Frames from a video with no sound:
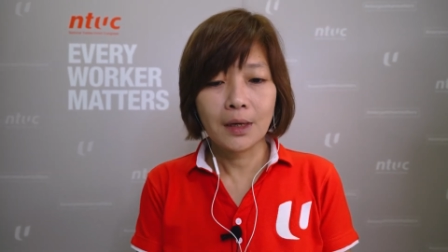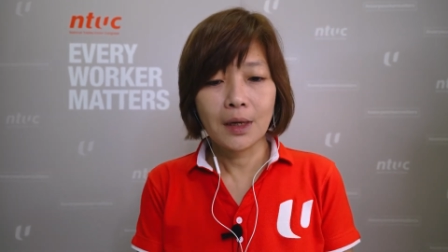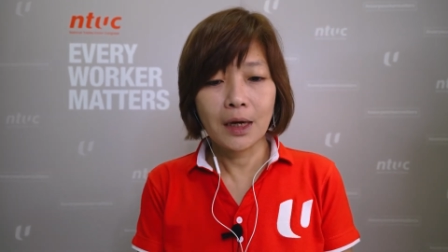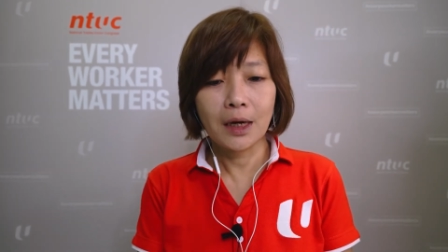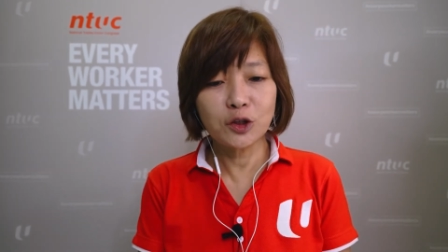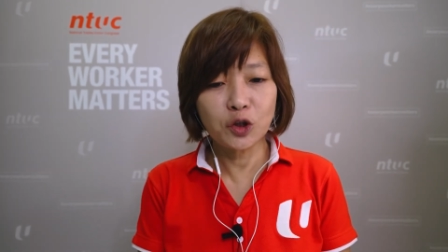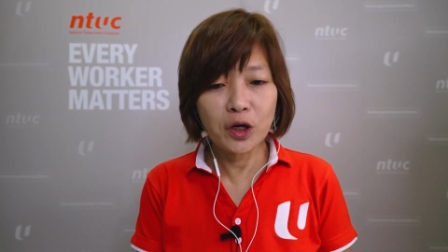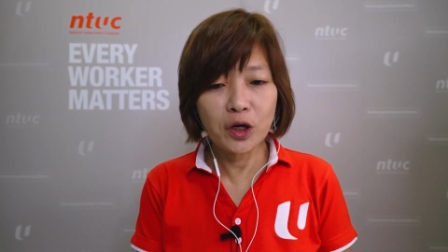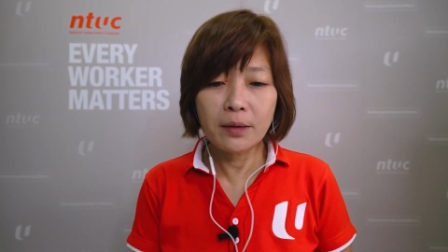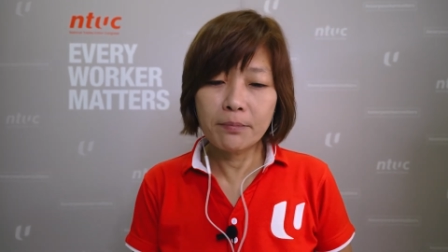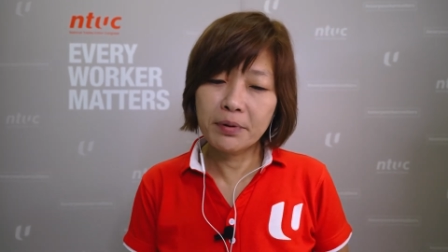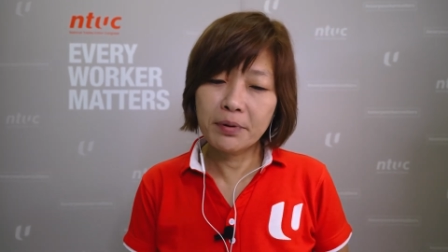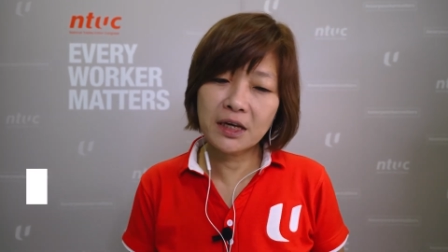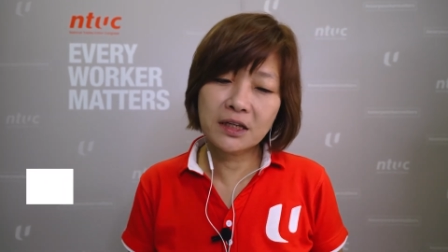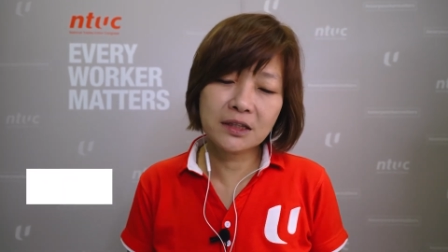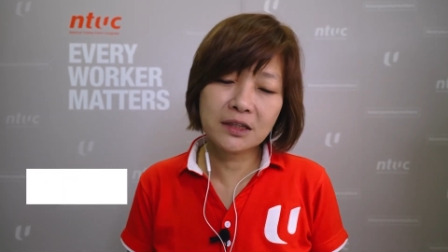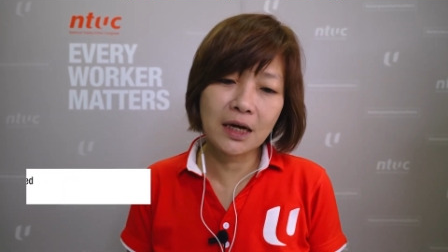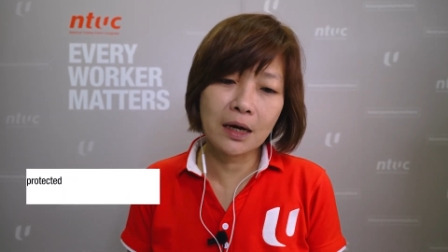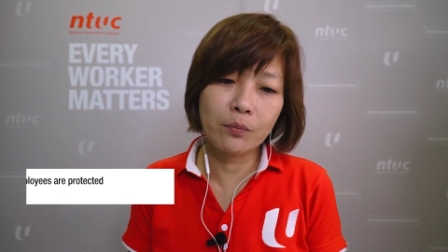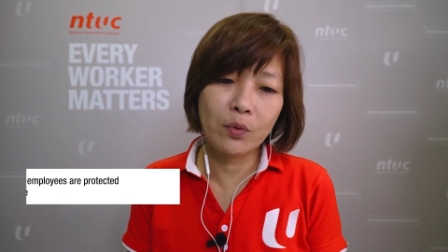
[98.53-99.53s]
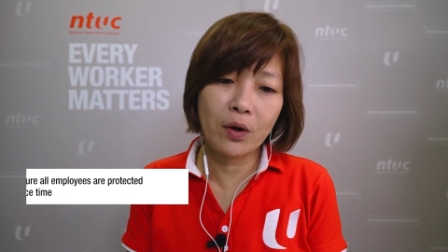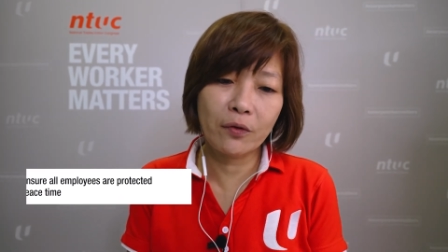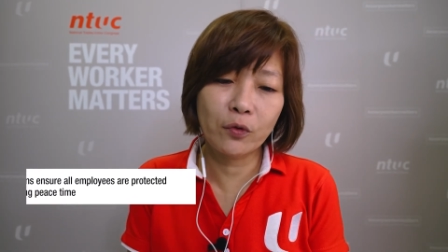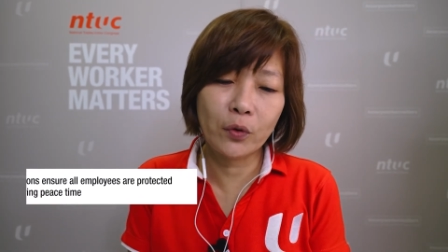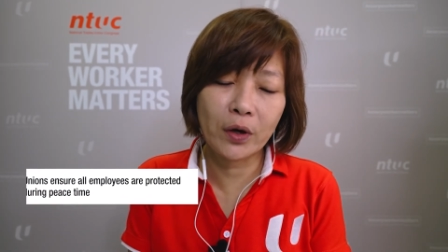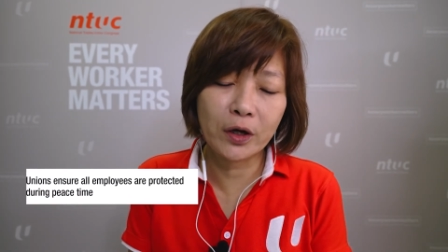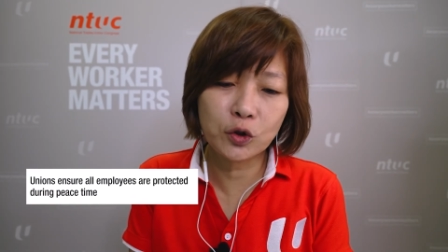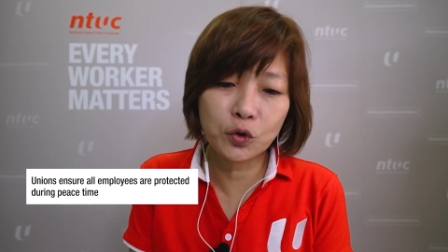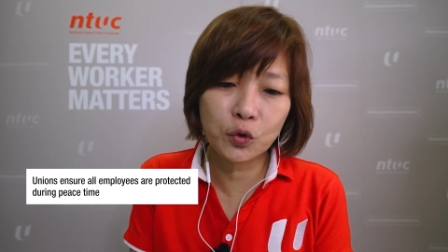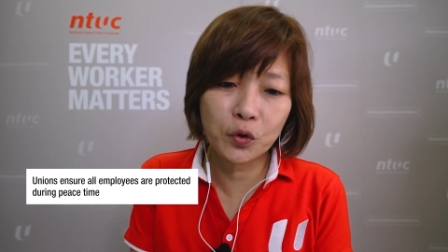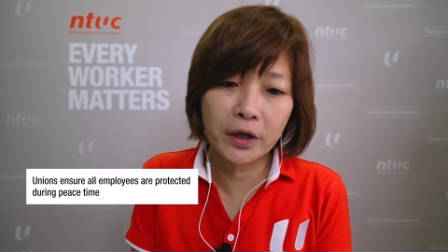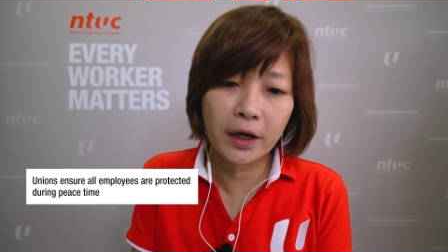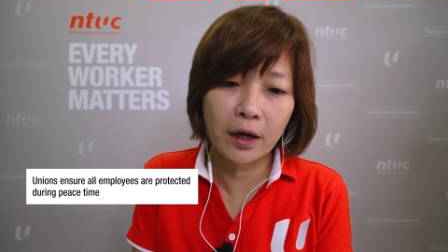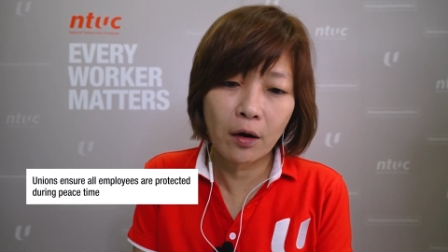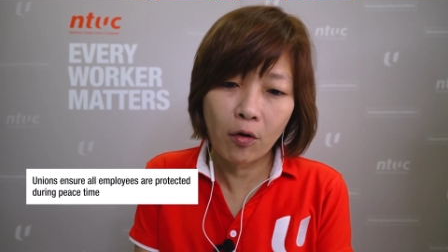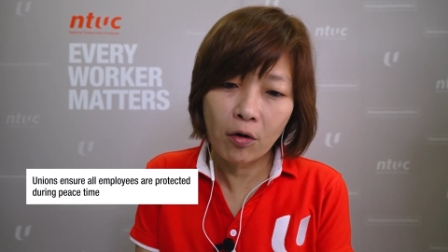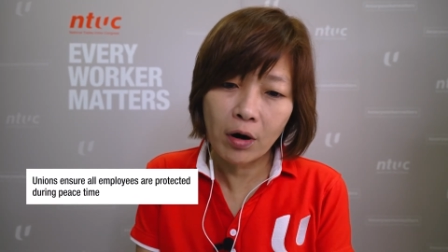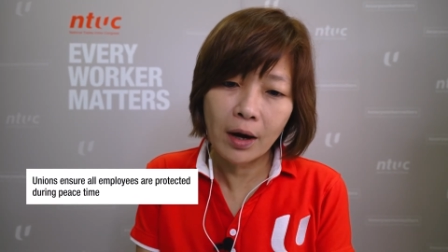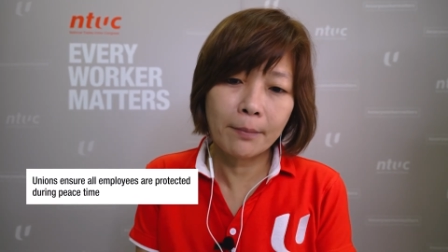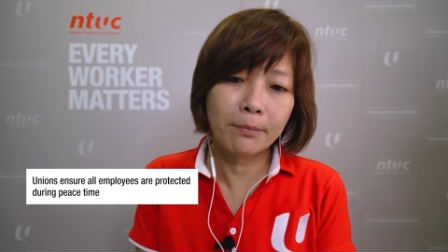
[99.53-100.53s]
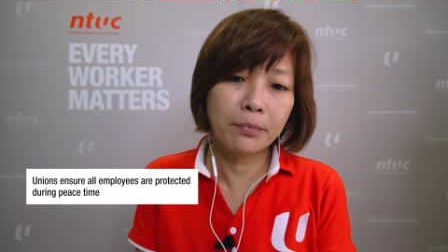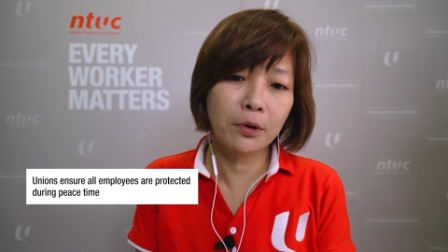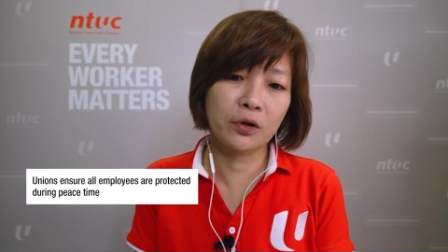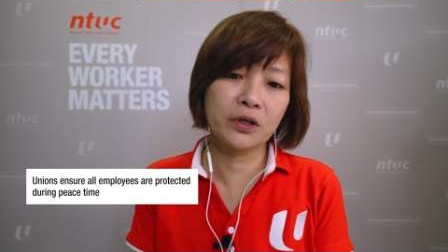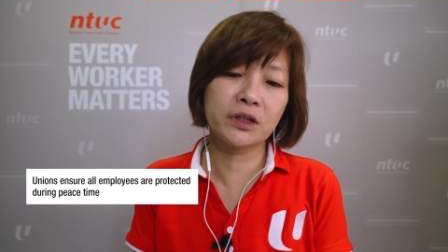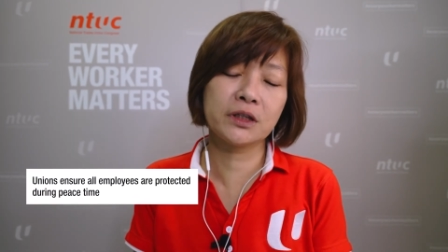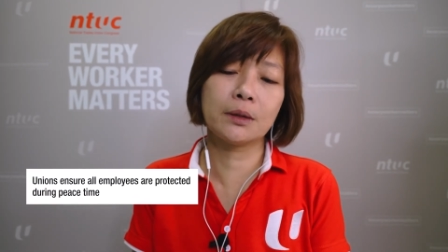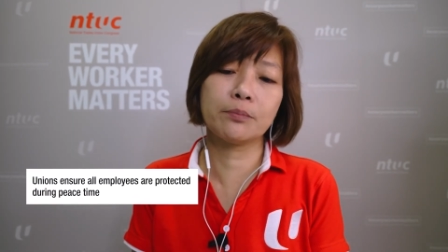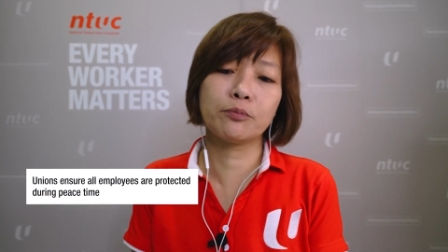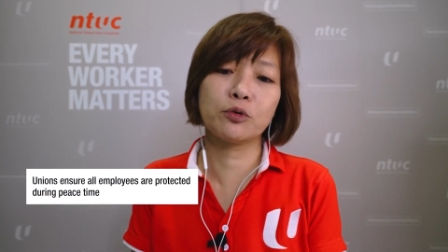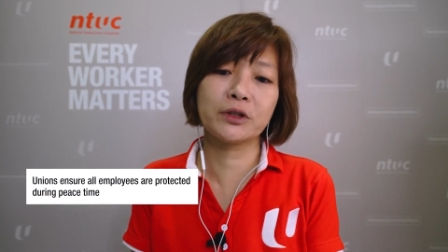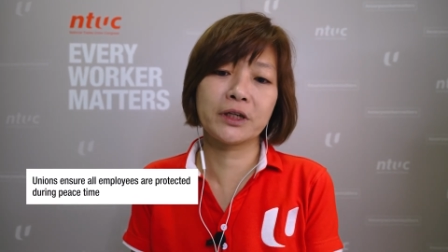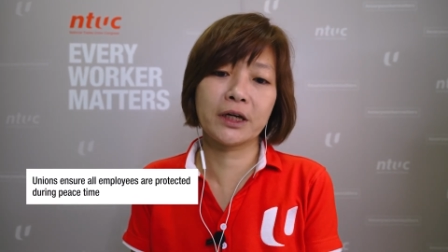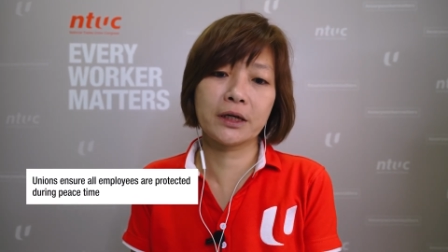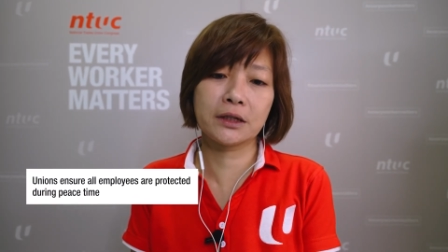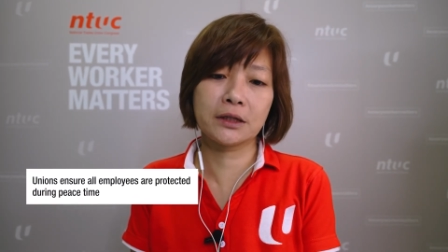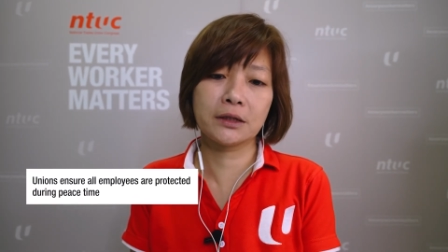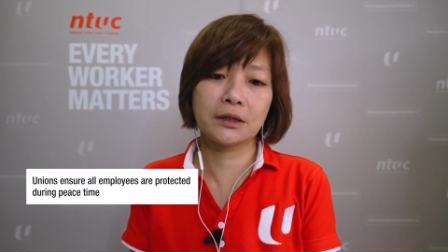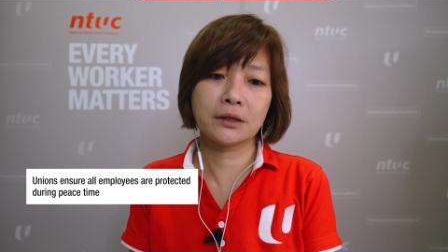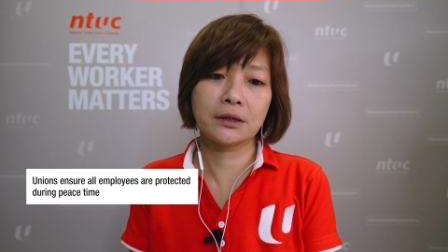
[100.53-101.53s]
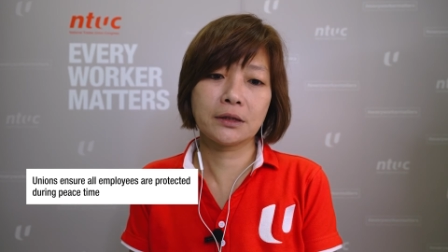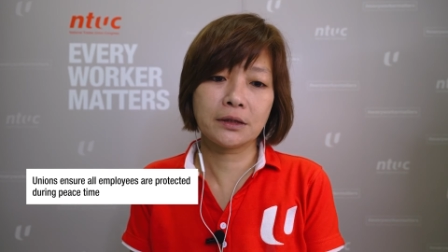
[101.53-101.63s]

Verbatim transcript: Actually, in peacetime, we have to ensure that all employees are protected.